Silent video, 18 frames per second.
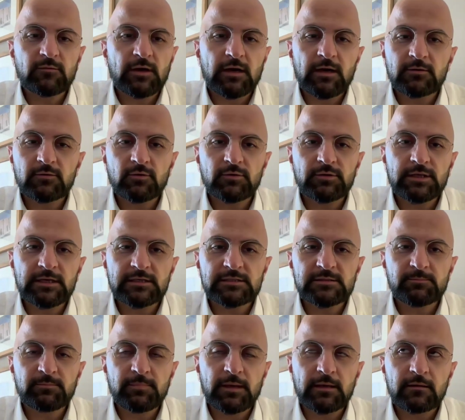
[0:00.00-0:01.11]
means that
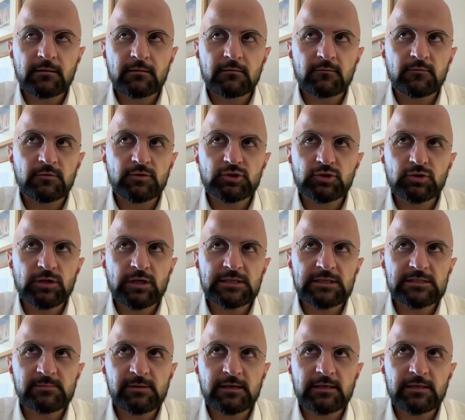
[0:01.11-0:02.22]
we shouldn't
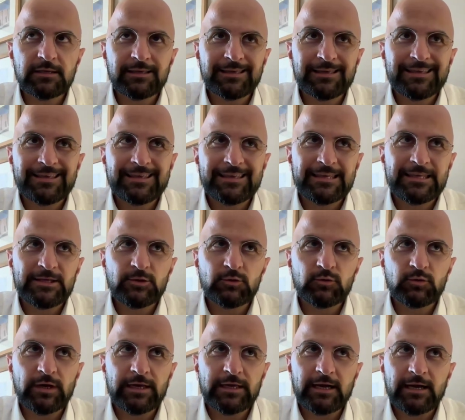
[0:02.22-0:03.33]
expect
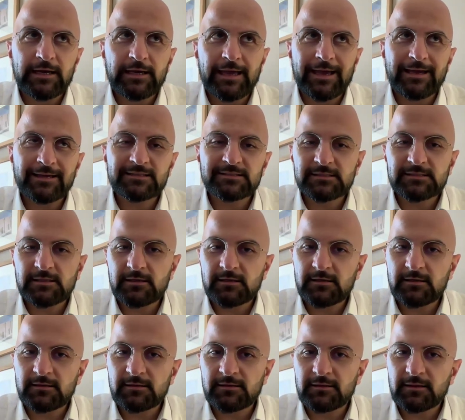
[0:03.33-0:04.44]
EU AI Act
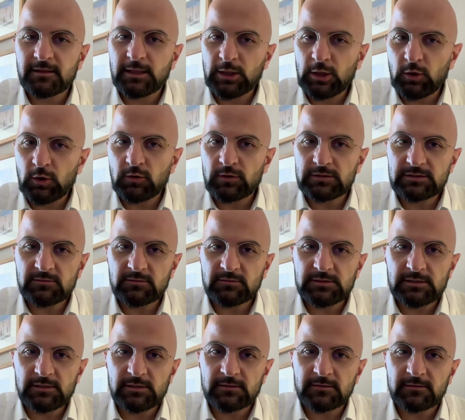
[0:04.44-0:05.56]
style law in
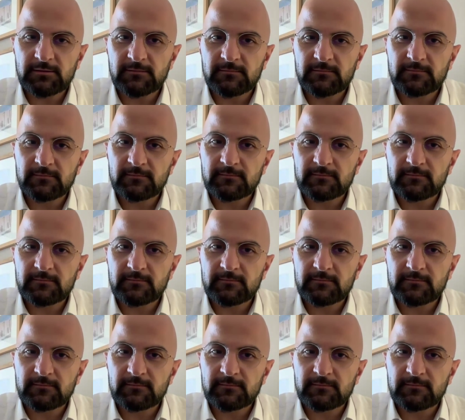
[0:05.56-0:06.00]
Switzerland.